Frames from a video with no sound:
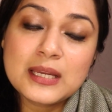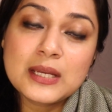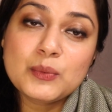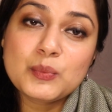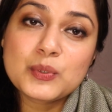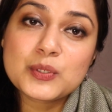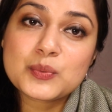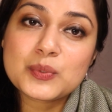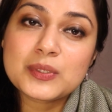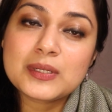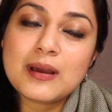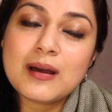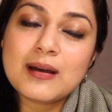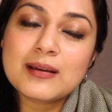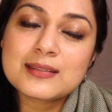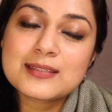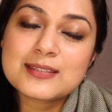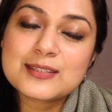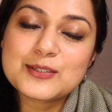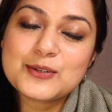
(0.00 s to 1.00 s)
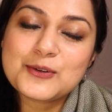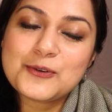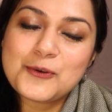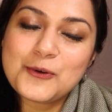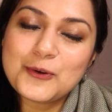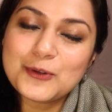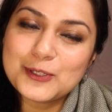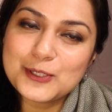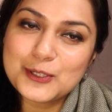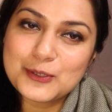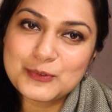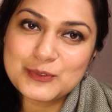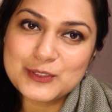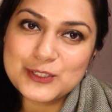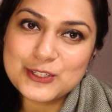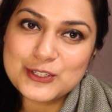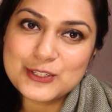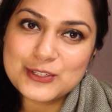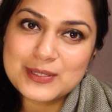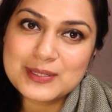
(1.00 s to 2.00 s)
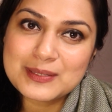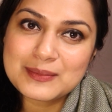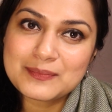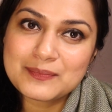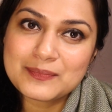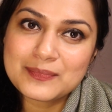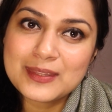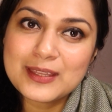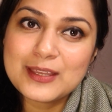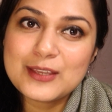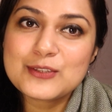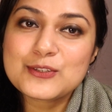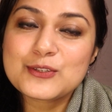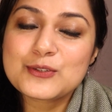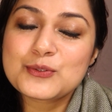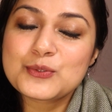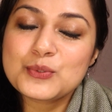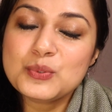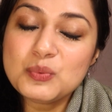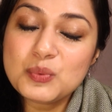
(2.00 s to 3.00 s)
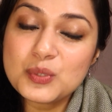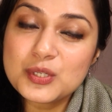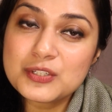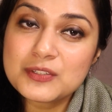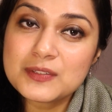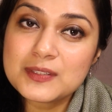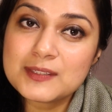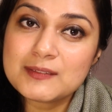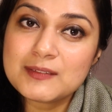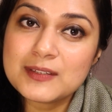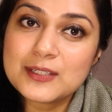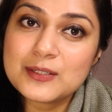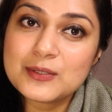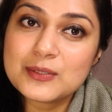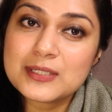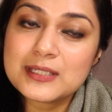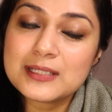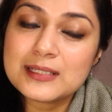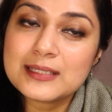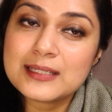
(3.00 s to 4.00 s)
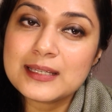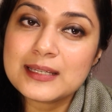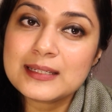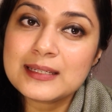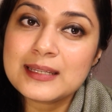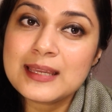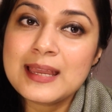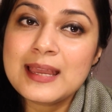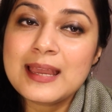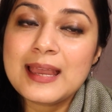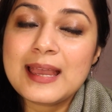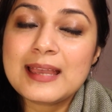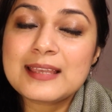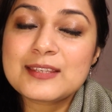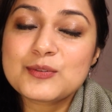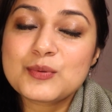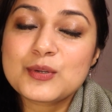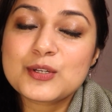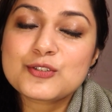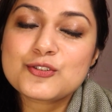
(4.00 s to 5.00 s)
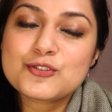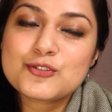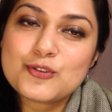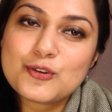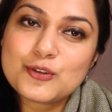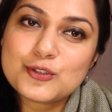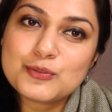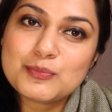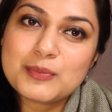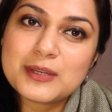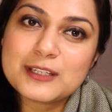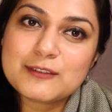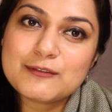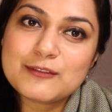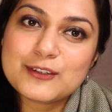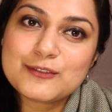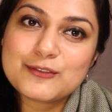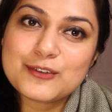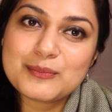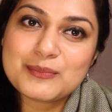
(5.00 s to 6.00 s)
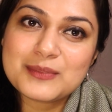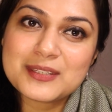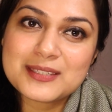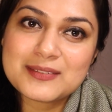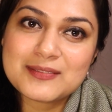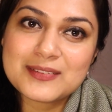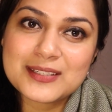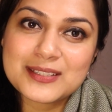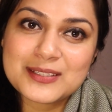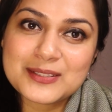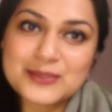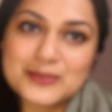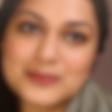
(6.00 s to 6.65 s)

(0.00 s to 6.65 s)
which will answer all your wishes. So do watch this video till the end as you are sure to benefit from this video.